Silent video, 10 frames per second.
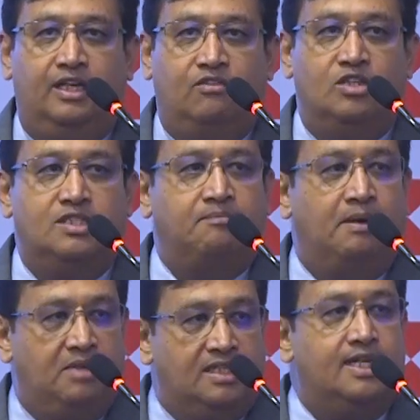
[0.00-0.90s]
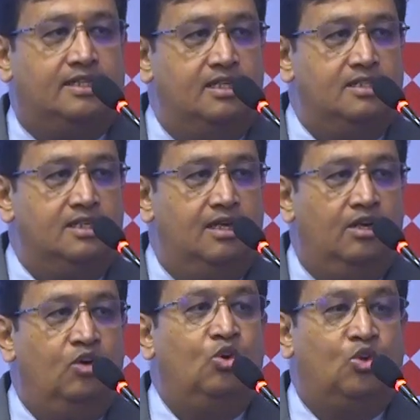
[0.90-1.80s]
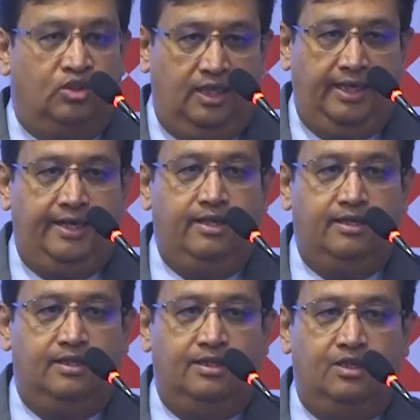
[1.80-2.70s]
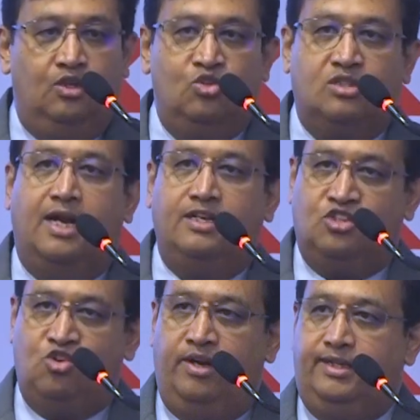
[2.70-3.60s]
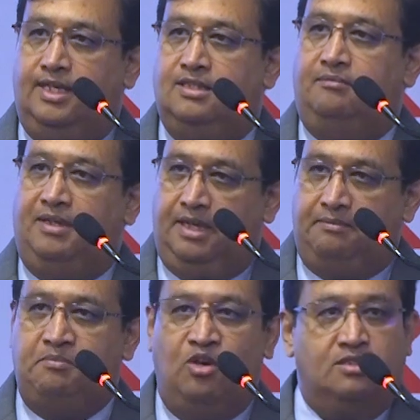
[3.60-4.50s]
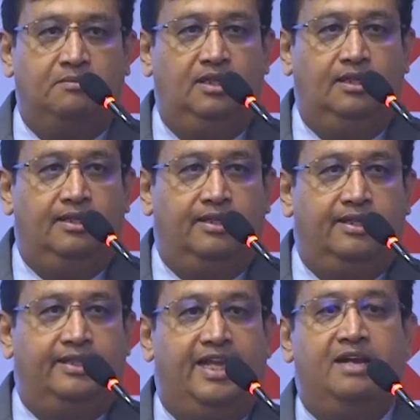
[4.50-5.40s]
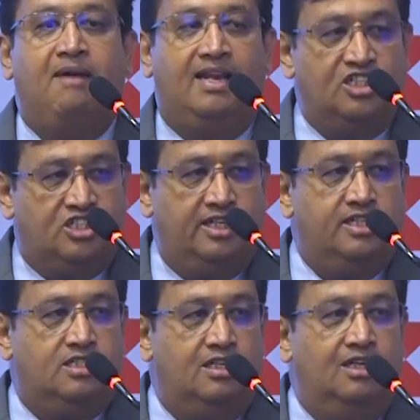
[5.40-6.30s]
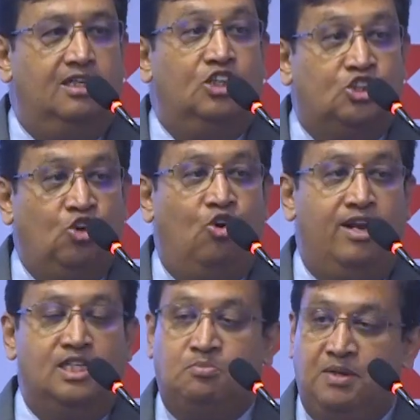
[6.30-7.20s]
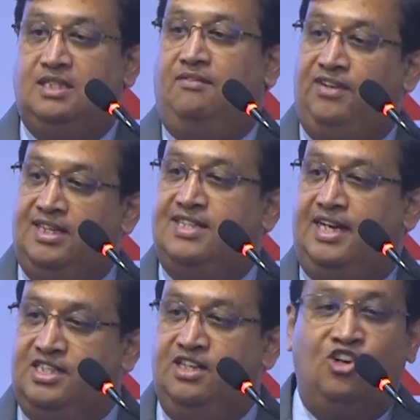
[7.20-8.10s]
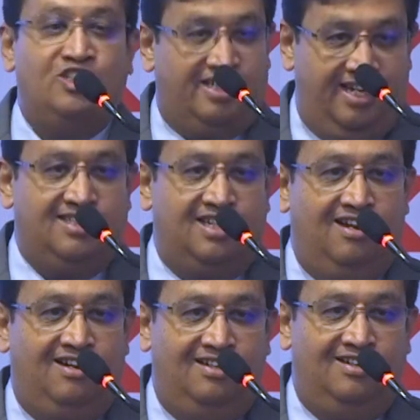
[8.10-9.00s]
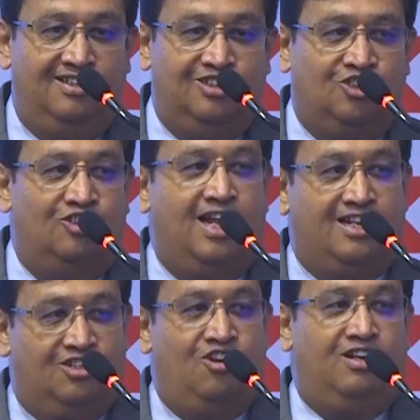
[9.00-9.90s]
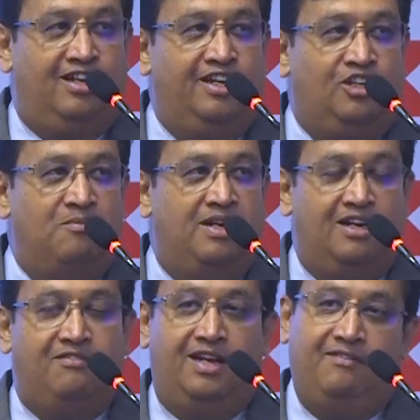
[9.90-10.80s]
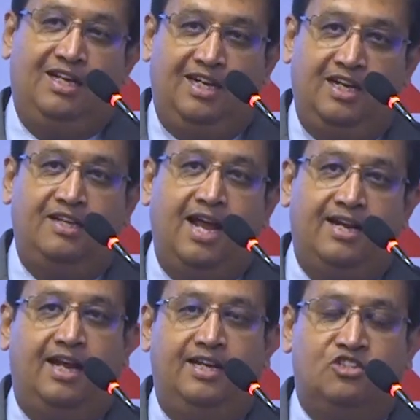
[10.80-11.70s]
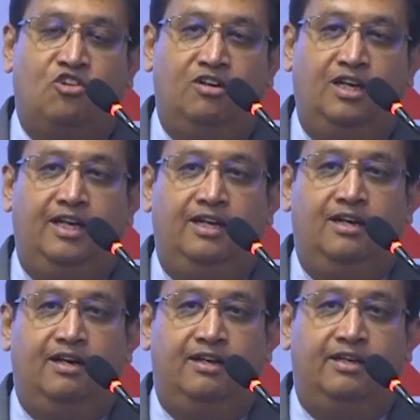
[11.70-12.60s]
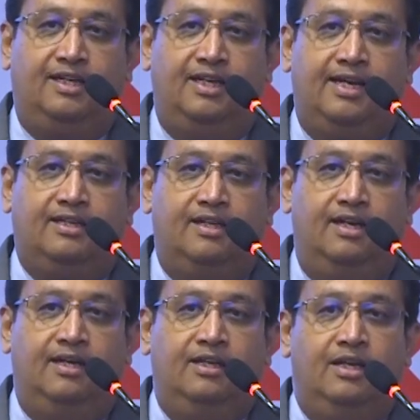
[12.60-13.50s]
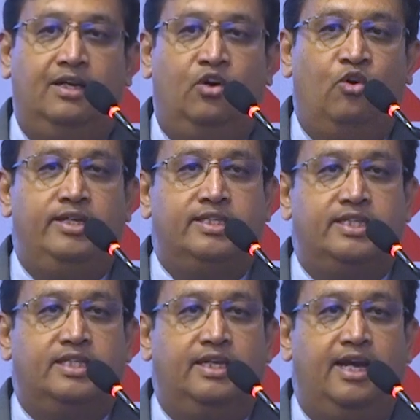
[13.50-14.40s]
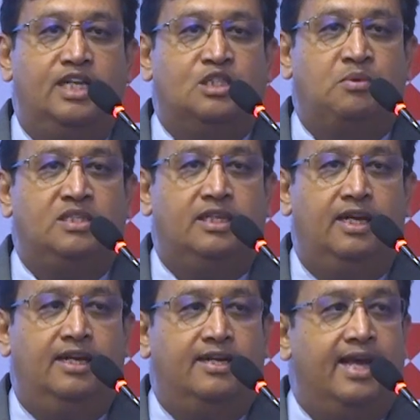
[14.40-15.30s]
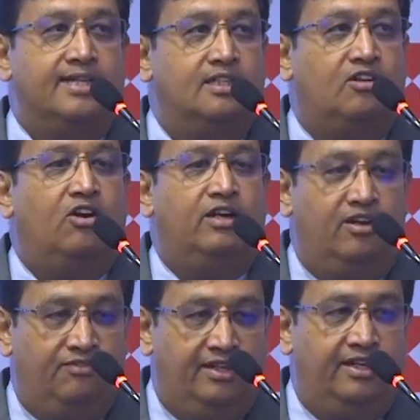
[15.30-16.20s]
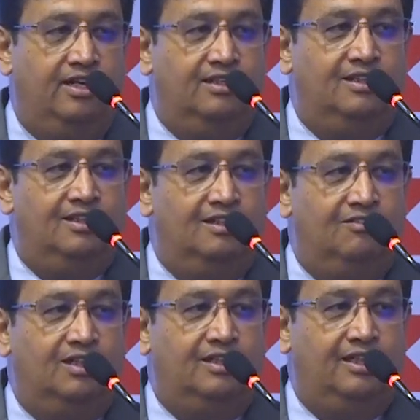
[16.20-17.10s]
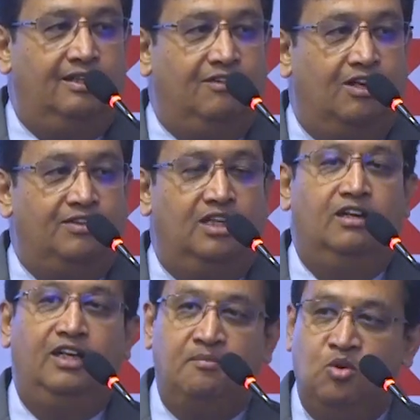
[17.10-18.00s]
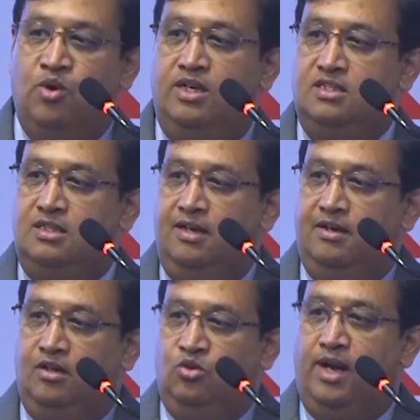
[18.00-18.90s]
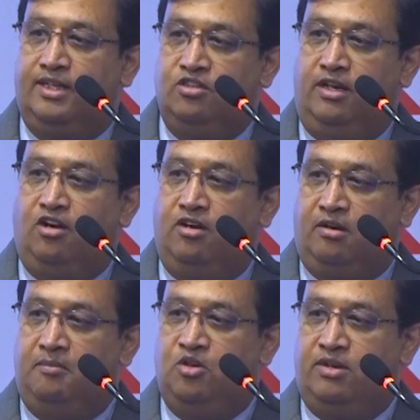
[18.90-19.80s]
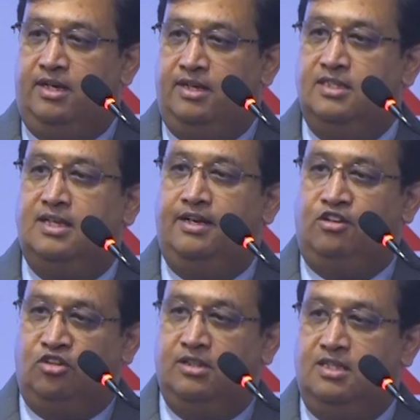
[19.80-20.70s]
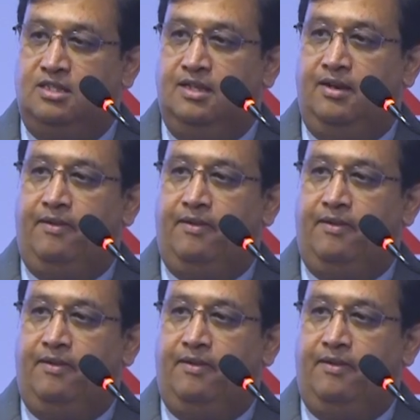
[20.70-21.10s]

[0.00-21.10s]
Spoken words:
It was the public sectors who took the lead, who started showing that something can be possible. Their balance sheets showed a specific section on CSR, so that got incubated very well. And in that, I strongly recollect ONGC, HPCL, and Gas Authority of India were one of the early movers who actually contributed this and took this.